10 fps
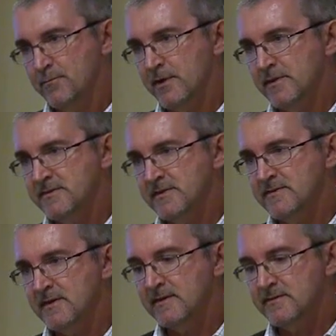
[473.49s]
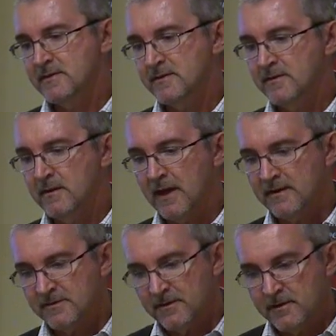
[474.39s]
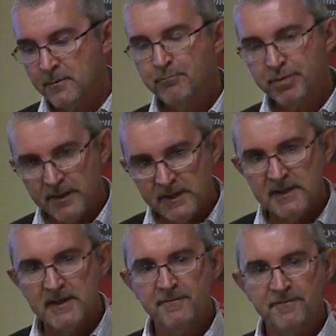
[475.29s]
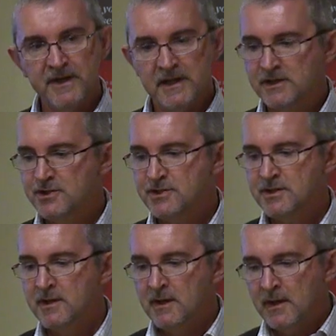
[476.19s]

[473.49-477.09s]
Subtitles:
process has completely finished,